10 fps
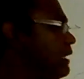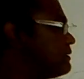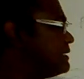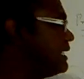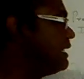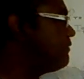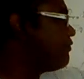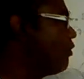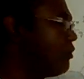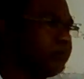
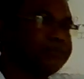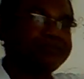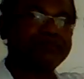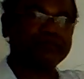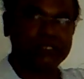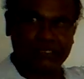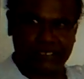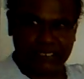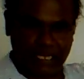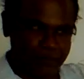CD4
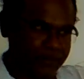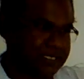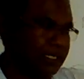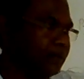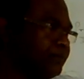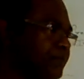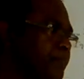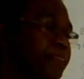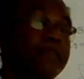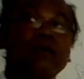T helper cell
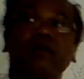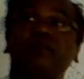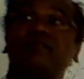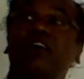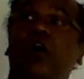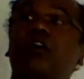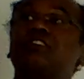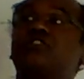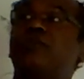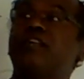is the
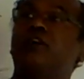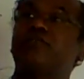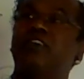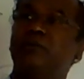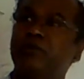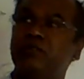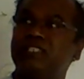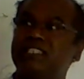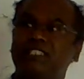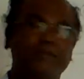orchestrator of the immune
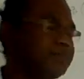system.